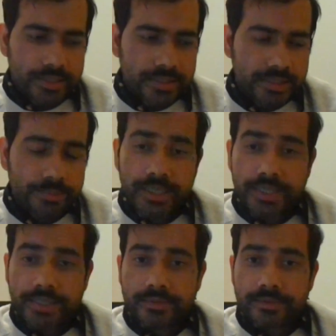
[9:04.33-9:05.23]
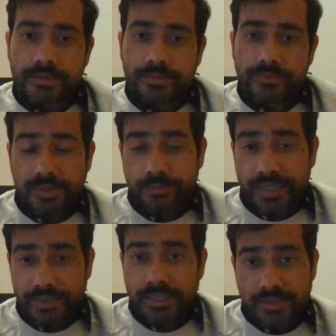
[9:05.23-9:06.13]
Sometimes
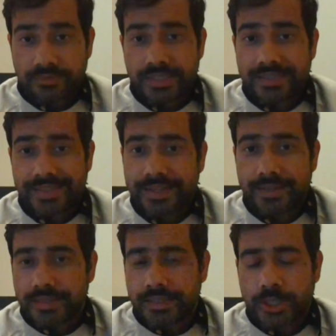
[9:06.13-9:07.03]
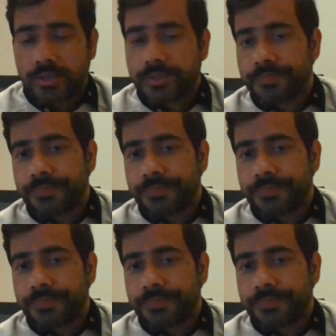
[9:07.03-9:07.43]
that's very thankless, actually.